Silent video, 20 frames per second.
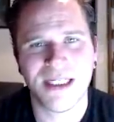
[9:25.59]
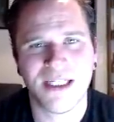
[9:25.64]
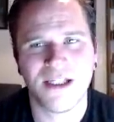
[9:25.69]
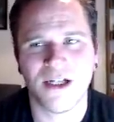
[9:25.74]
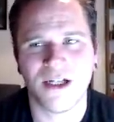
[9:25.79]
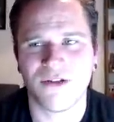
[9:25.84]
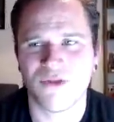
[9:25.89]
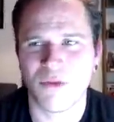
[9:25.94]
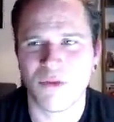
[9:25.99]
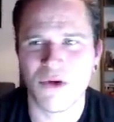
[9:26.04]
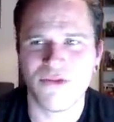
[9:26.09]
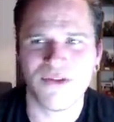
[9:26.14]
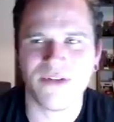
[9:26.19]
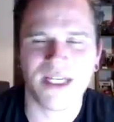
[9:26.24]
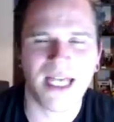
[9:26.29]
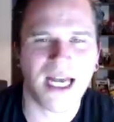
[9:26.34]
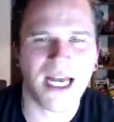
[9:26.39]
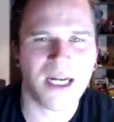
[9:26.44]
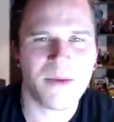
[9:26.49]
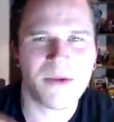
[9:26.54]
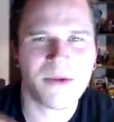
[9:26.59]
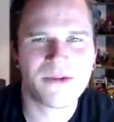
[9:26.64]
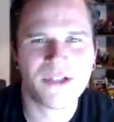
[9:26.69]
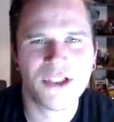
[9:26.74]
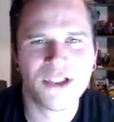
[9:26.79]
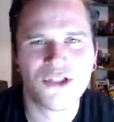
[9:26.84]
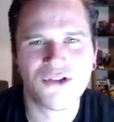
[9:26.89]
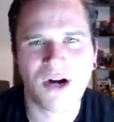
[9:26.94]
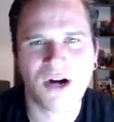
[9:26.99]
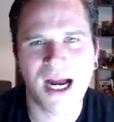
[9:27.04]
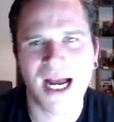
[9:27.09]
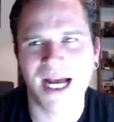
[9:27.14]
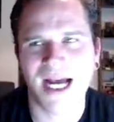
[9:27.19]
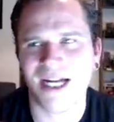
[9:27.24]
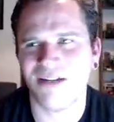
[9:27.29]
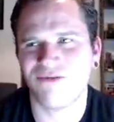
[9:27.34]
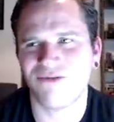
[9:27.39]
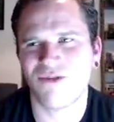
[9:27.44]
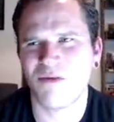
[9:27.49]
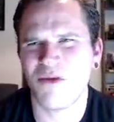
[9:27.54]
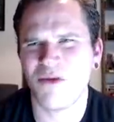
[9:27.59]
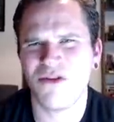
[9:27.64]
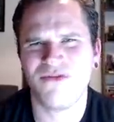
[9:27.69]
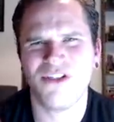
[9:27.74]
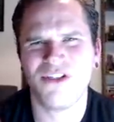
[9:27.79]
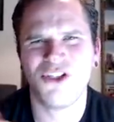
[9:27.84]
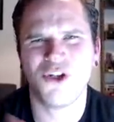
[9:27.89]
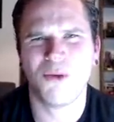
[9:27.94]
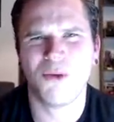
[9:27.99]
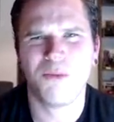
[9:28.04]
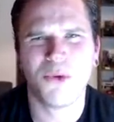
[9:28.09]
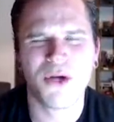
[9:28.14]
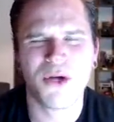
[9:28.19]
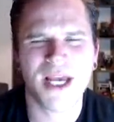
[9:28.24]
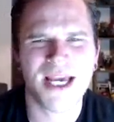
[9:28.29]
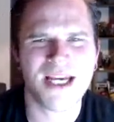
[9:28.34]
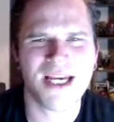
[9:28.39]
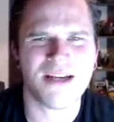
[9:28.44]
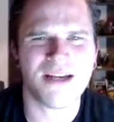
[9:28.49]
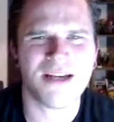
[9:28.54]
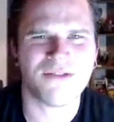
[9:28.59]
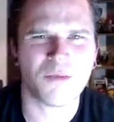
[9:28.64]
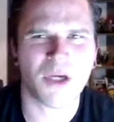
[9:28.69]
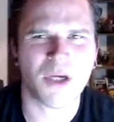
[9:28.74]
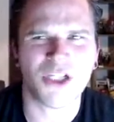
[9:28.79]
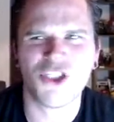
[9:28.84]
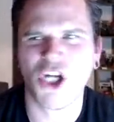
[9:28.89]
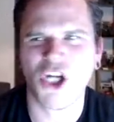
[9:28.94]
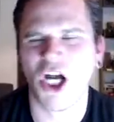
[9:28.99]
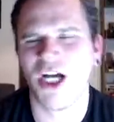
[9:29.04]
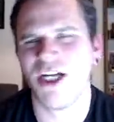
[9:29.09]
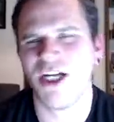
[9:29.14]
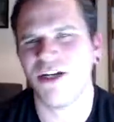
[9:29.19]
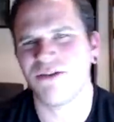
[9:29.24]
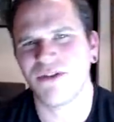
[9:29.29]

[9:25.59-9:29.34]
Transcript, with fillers: you know removing Kelly Tran and removing John Boyega from like China